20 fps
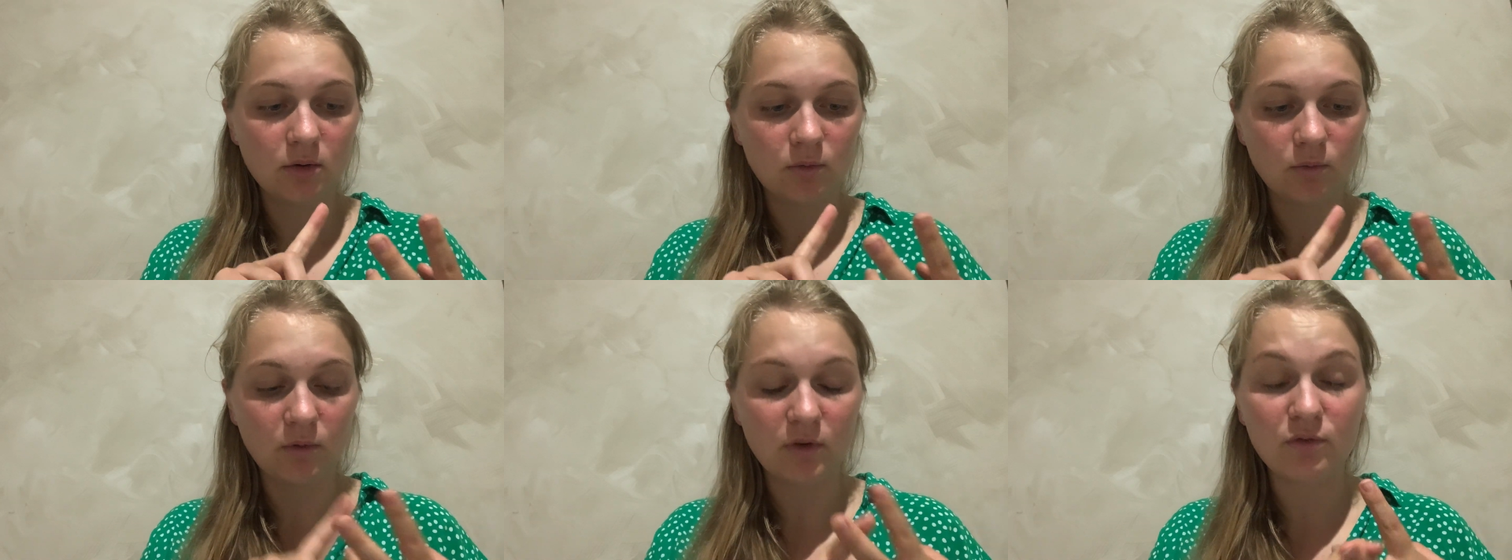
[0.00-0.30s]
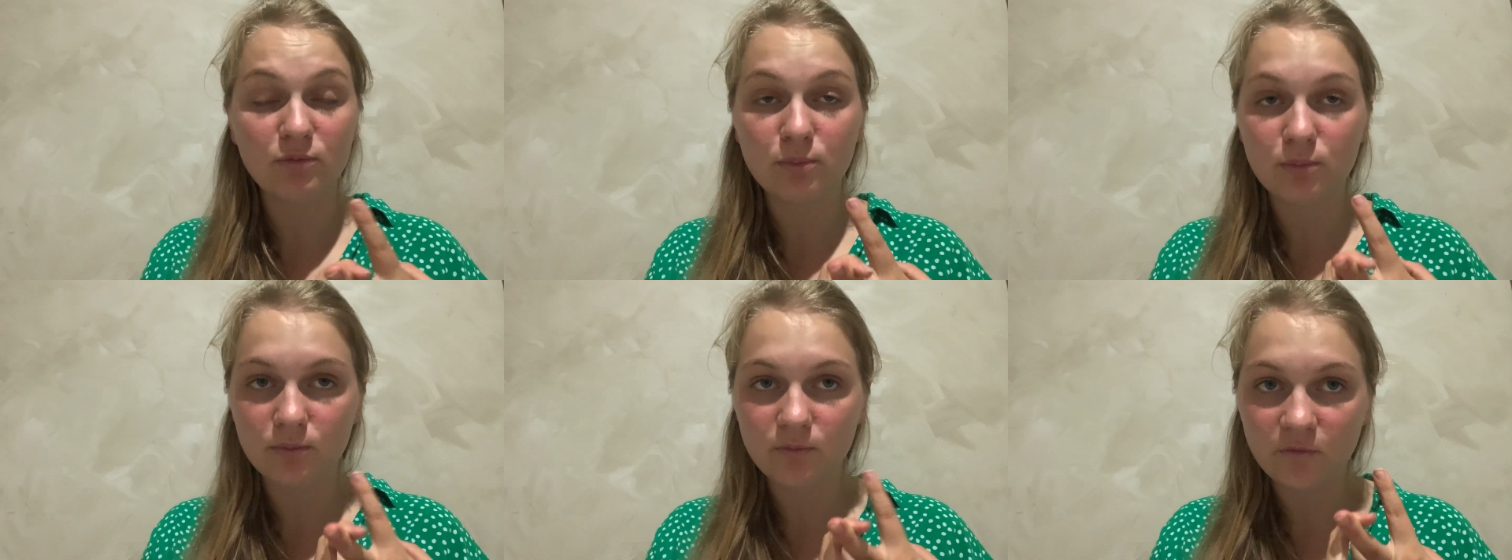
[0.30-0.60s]

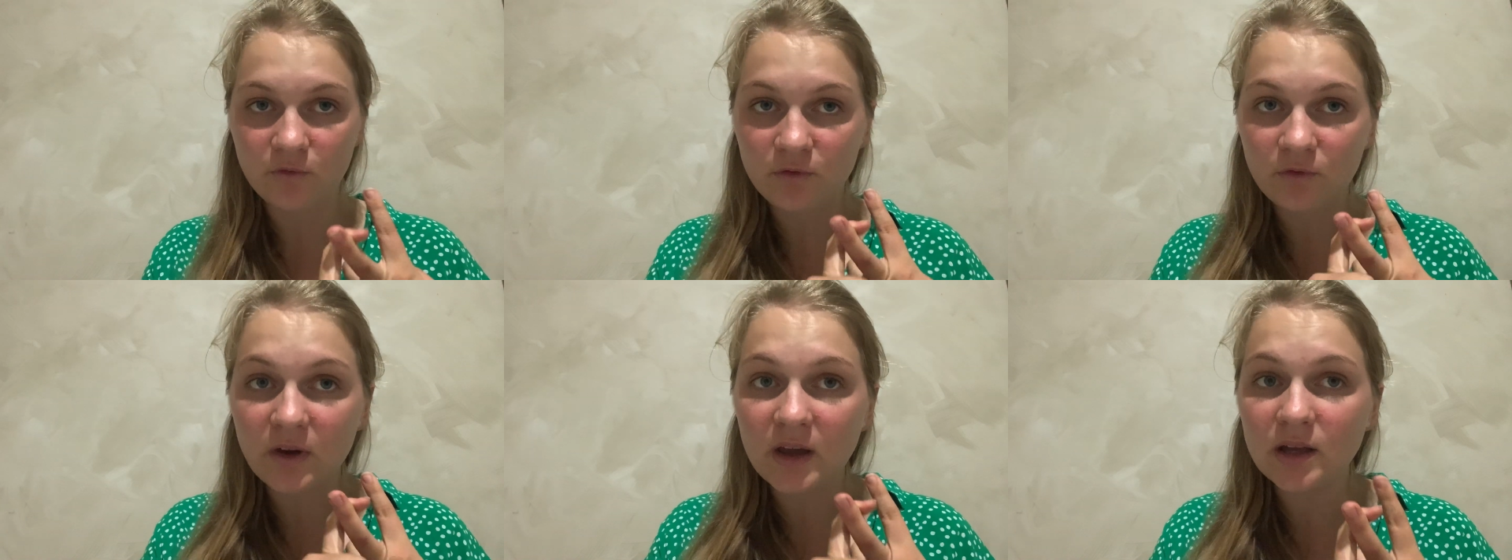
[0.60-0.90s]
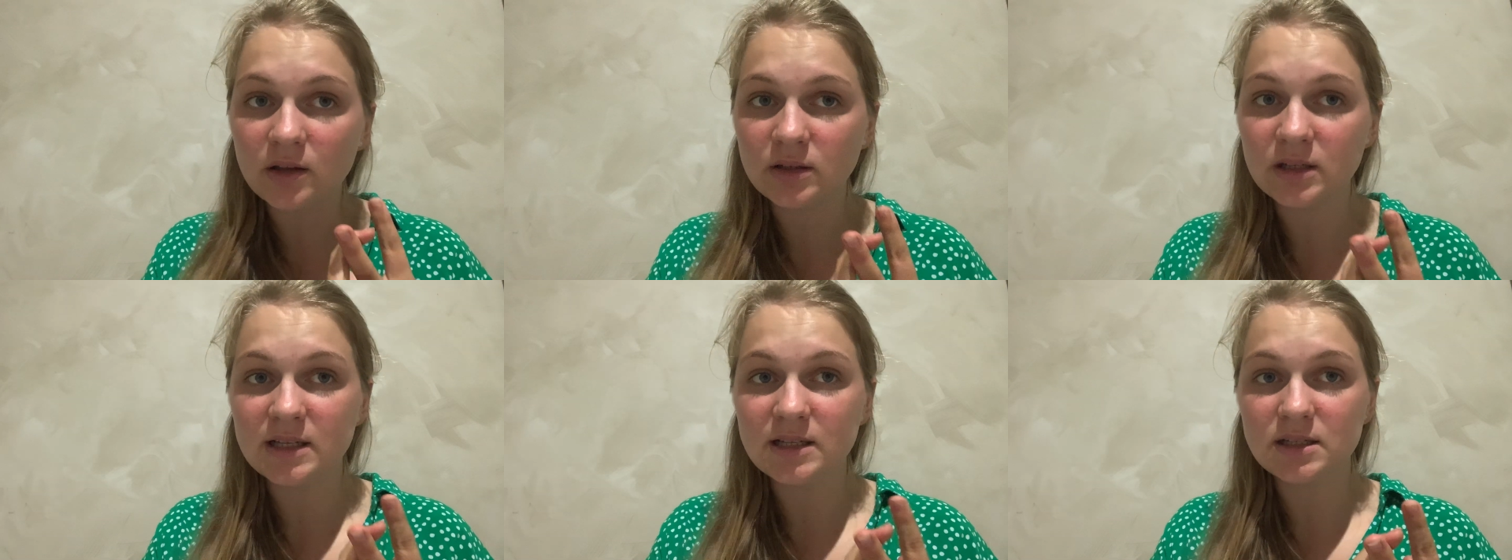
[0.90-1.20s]
We've
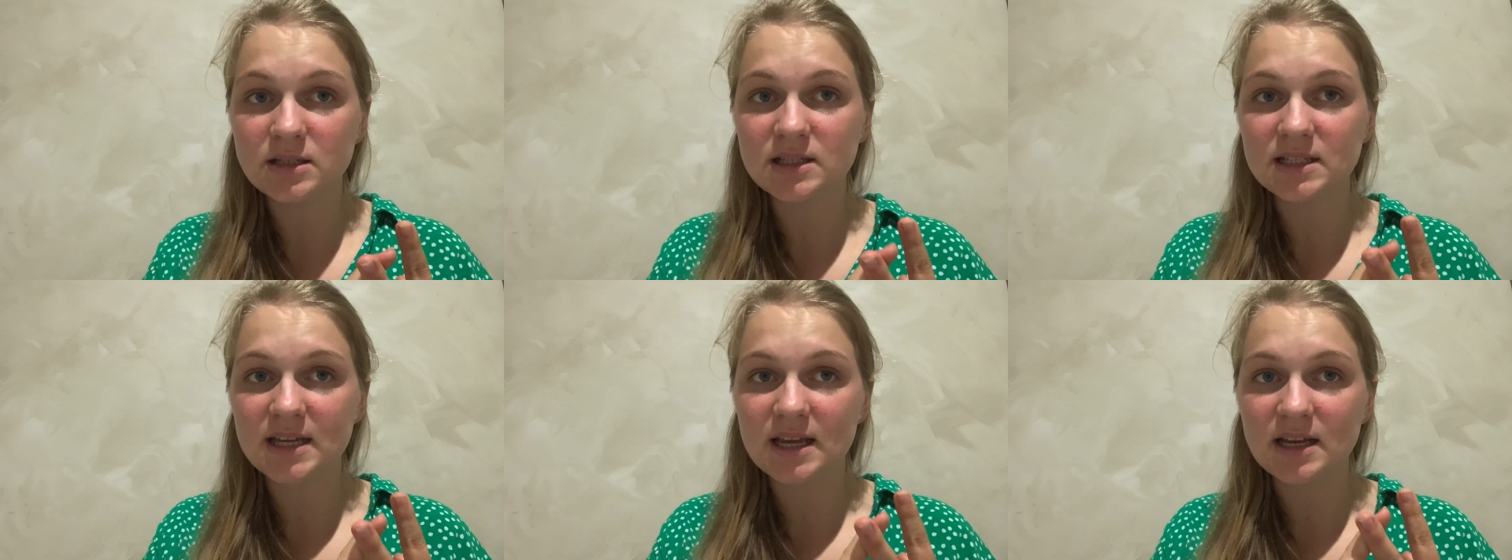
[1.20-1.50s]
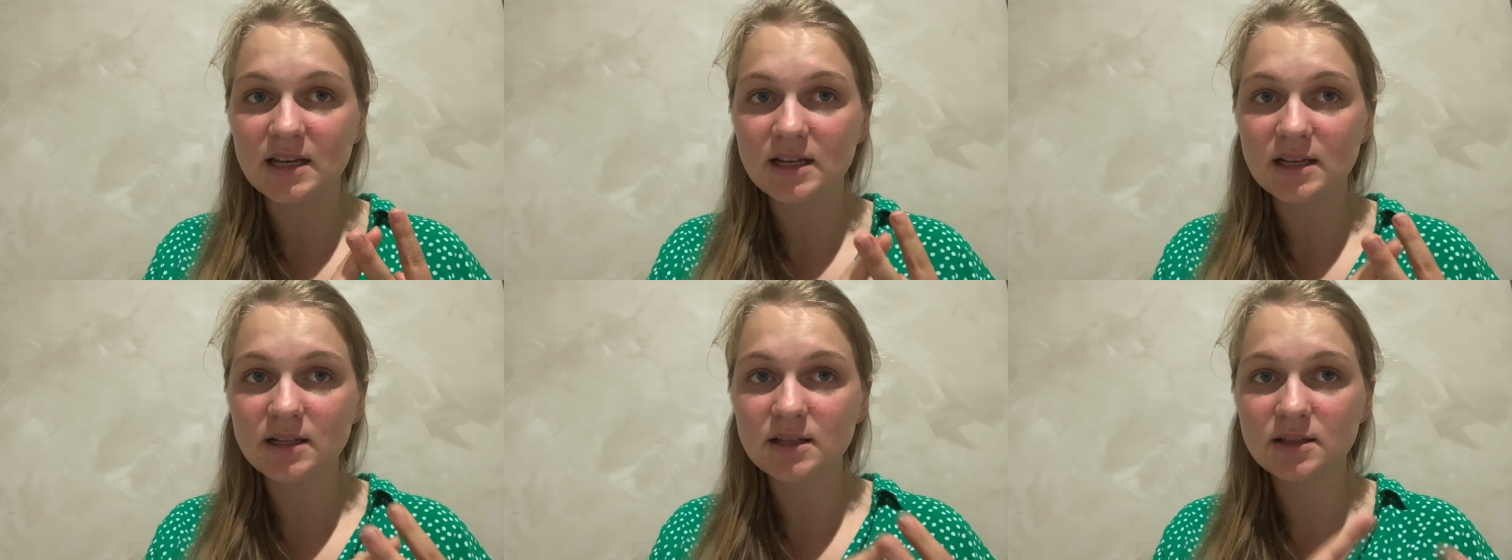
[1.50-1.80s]
failed his
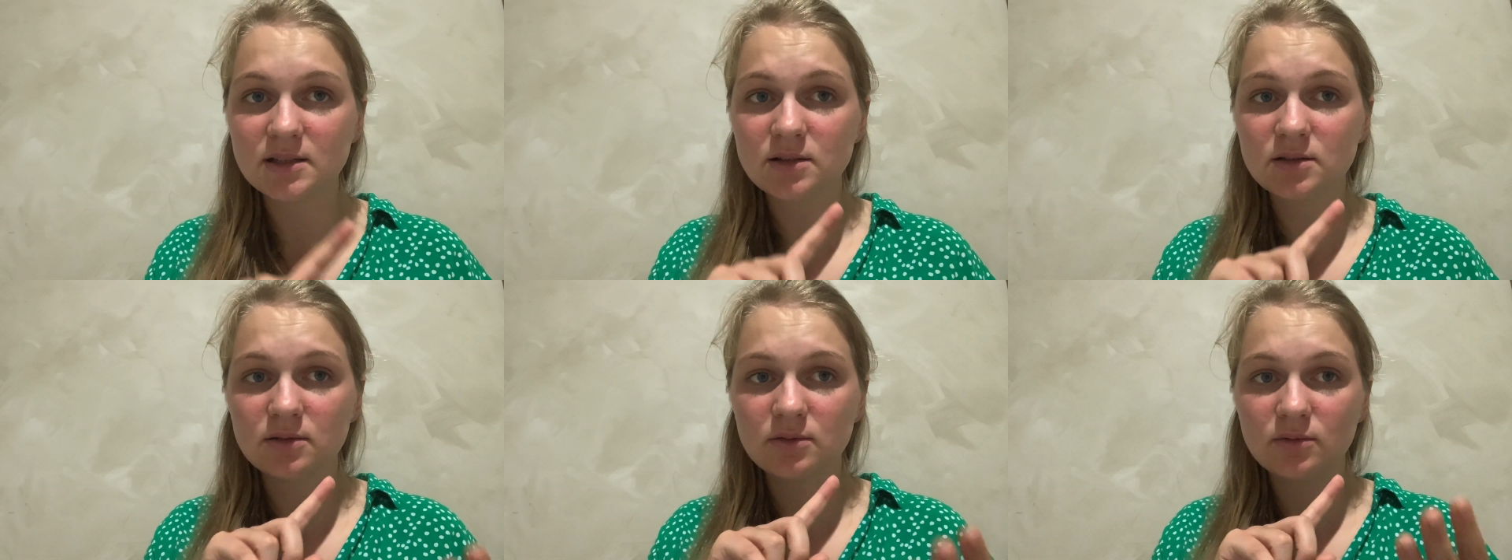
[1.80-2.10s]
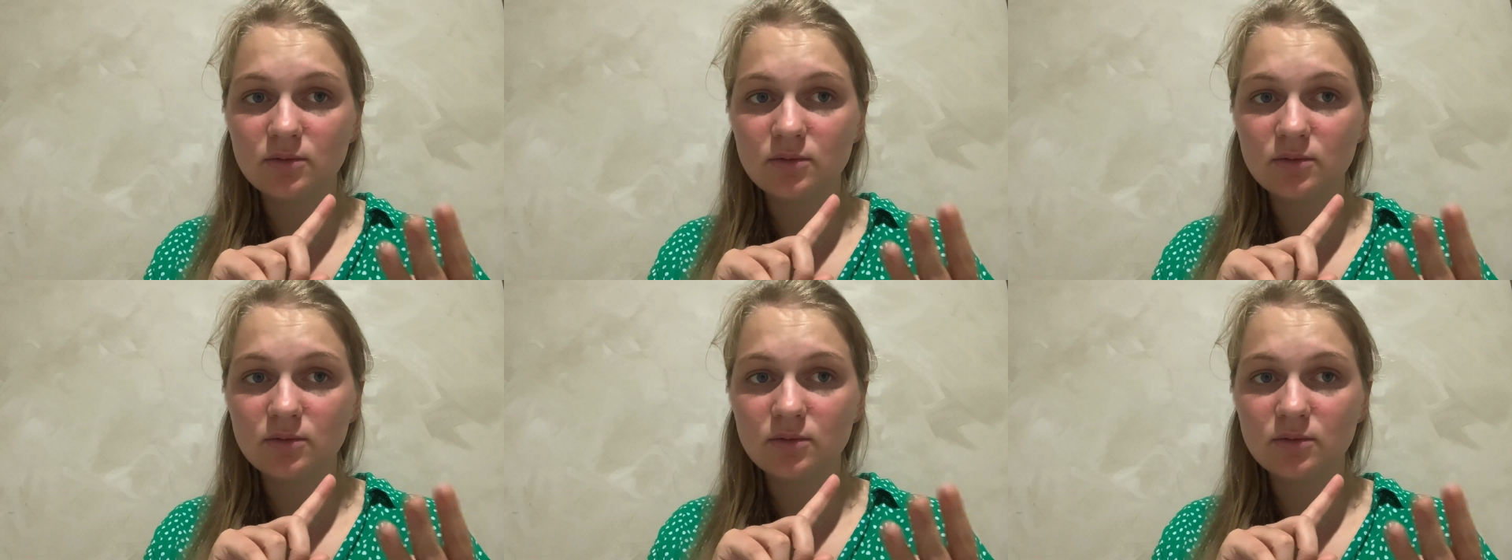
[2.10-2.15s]
standards.